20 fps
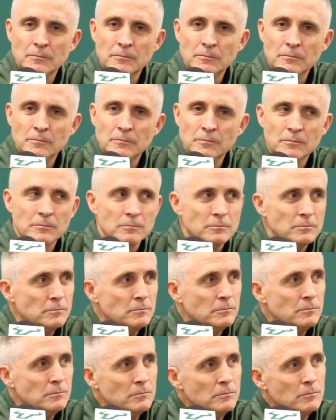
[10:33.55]
Was it
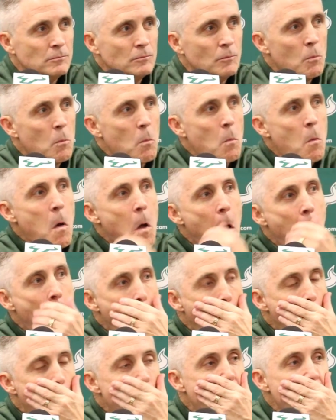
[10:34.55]
anything that they
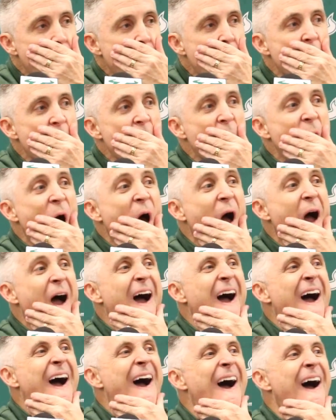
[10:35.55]
did differently
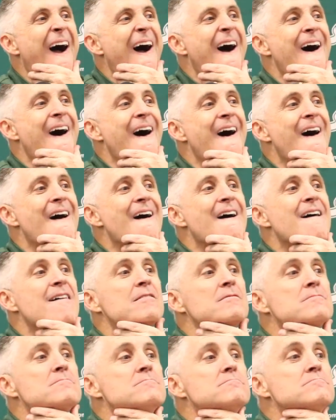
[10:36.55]
defensively that
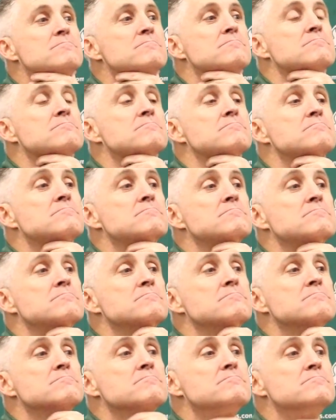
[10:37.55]
stopped, like,
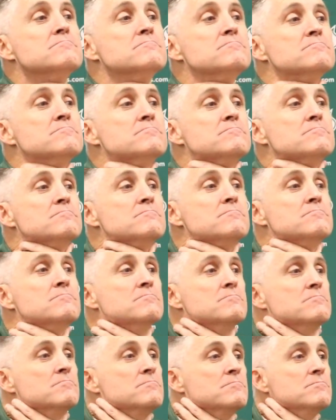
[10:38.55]
Ale Green did
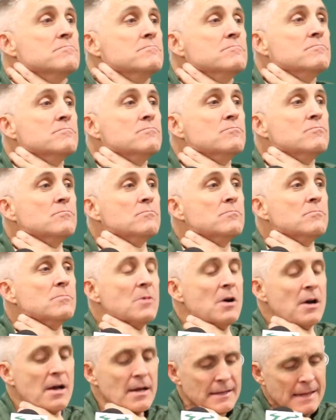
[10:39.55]
2 points? Or
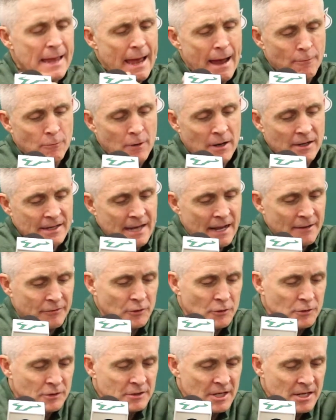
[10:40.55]
yeah, well, he got
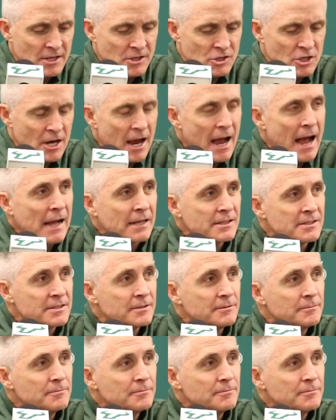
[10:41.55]
13 shots.